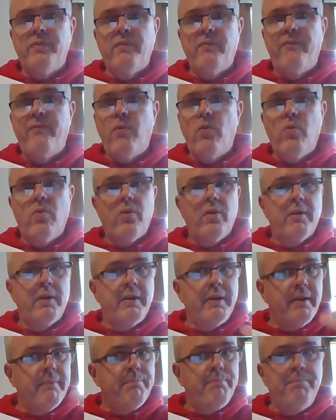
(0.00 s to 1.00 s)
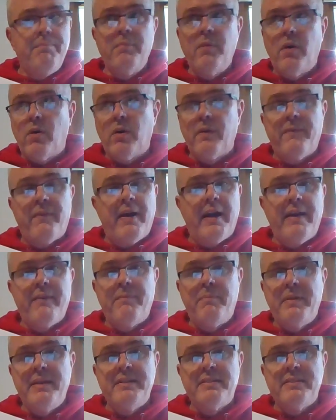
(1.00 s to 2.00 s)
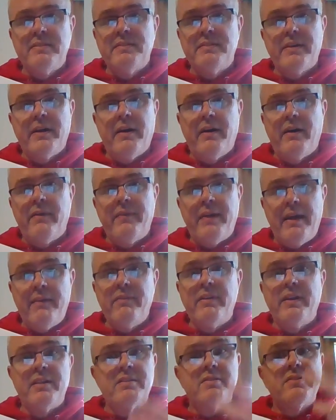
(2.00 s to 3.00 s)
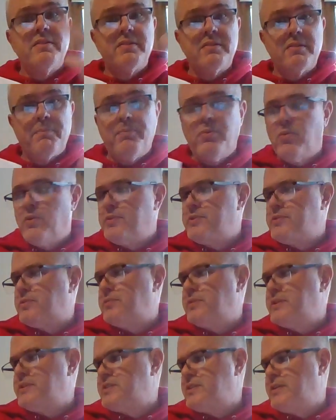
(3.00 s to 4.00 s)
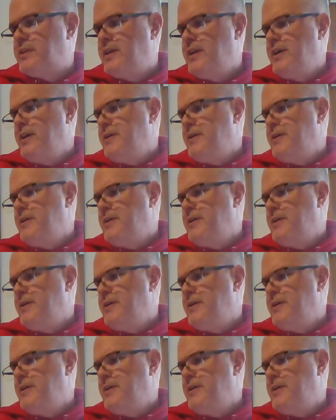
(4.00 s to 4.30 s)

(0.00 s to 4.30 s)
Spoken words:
4 or 5 pieces of evidence to support your reason.